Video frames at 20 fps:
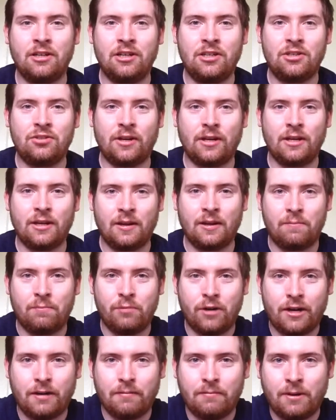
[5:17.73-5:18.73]
trying to like
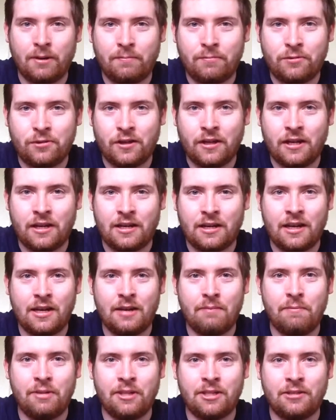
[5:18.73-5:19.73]
break them up, trying to get
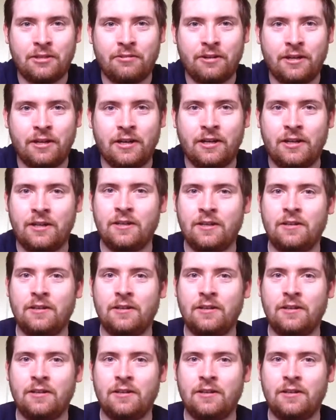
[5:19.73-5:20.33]
him into the ring,